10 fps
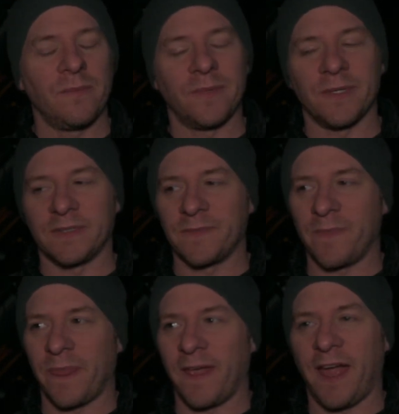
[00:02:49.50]
but
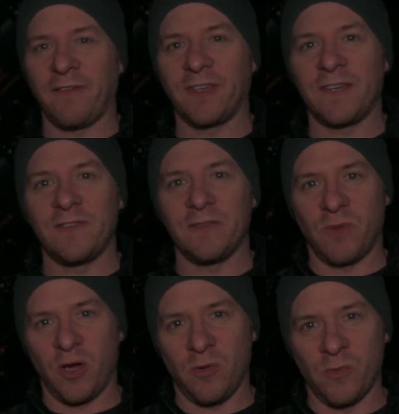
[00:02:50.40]
I haven't given it
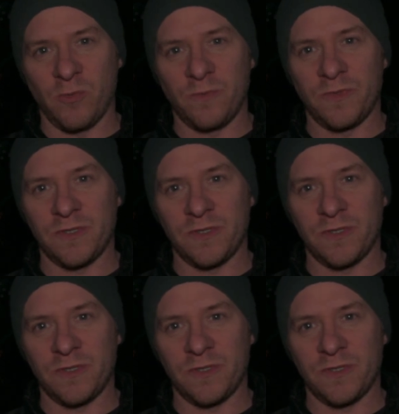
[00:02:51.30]
my all.